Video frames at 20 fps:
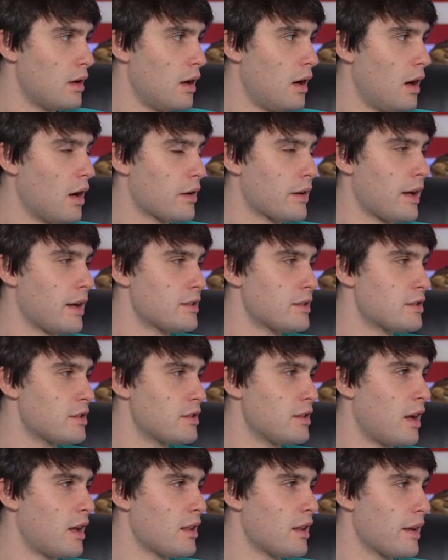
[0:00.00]
Okay, so you're
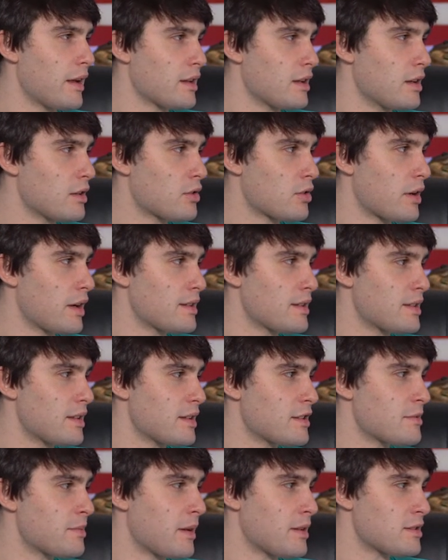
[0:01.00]
not like in a crazy
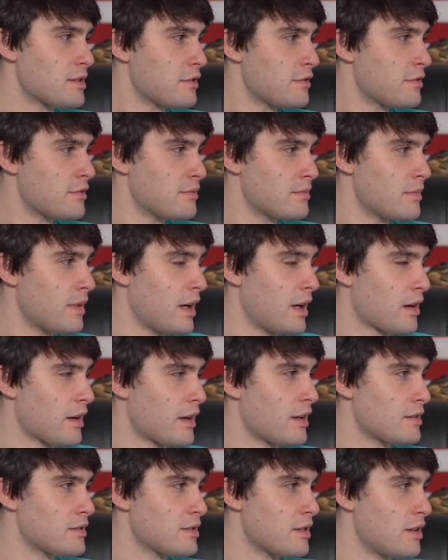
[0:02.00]
expensive
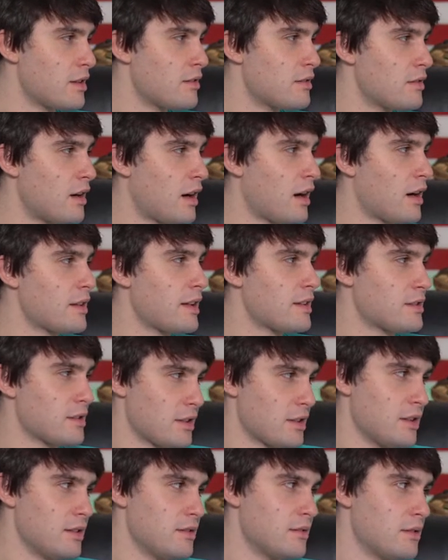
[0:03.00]
area. So, all right, that's
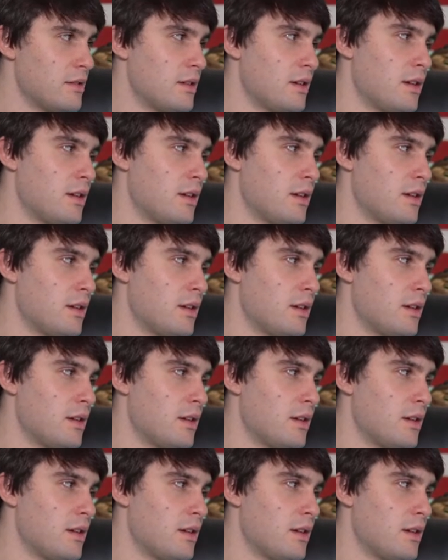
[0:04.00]
good.